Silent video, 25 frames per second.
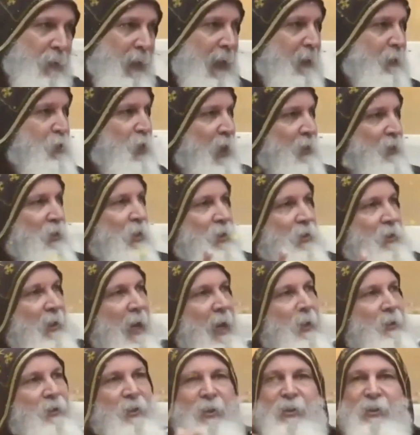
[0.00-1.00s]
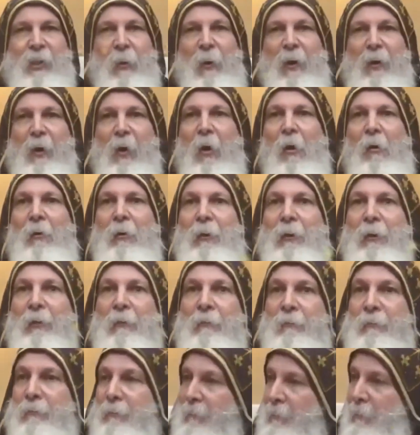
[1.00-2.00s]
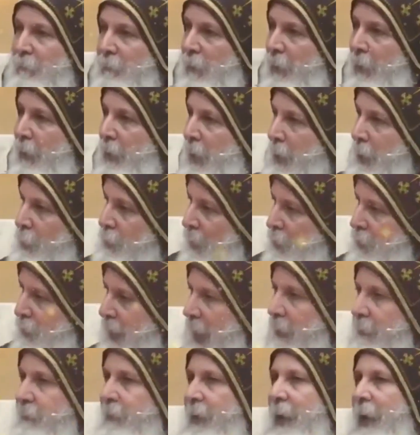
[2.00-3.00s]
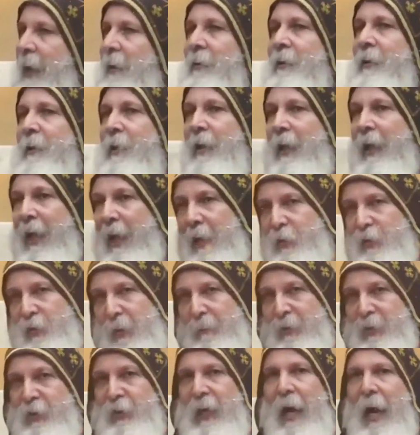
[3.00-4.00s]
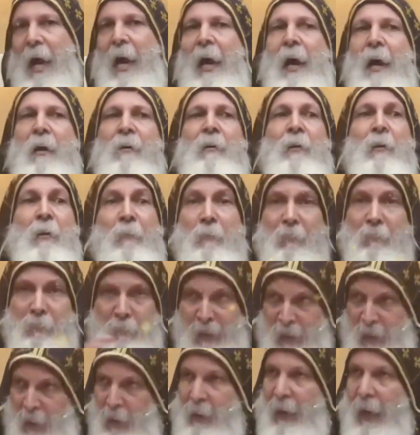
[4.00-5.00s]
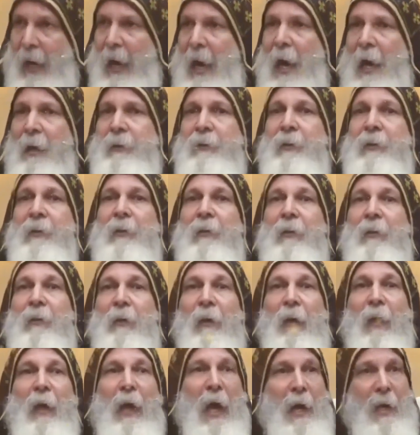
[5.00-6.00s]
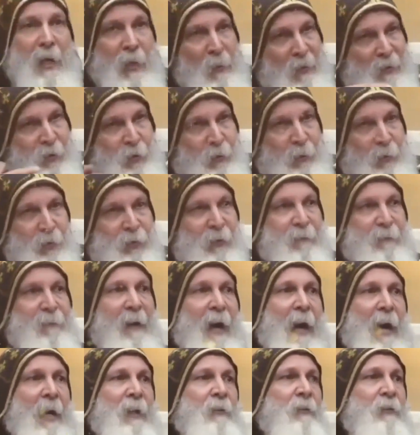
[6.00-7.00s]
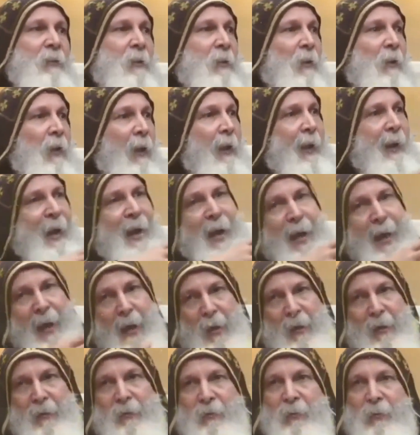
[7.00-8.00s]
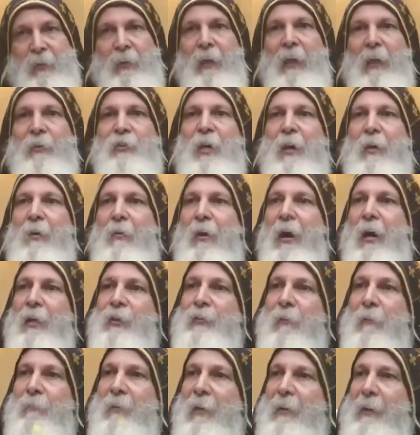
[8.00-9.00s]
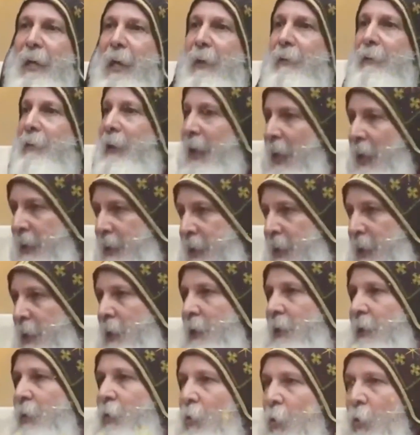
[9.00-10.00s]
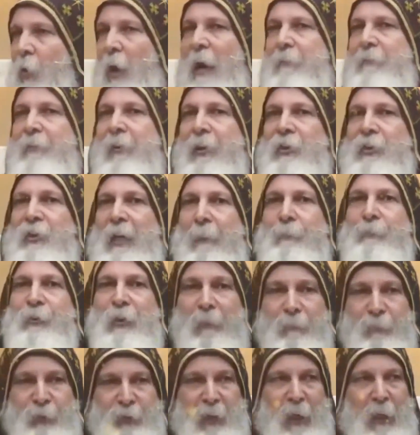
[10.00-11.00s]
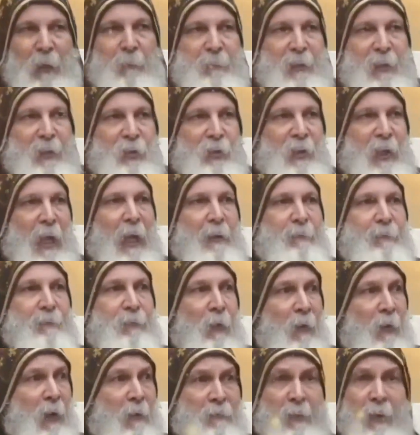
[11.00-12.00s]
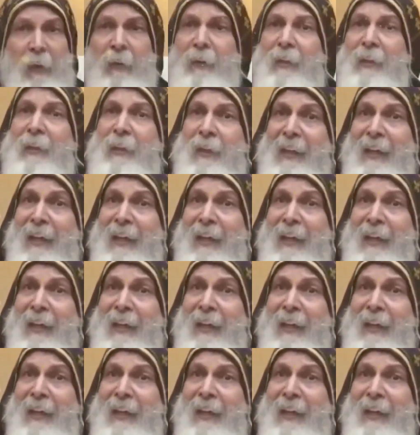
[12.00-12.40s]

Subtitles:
That Jesus Christ is the one and only. He is the Savior. He is the Messiah, meaning God. And He was crucified. And He's going to rise from the dead. And He, whoever accepts Him, shall be saved forever.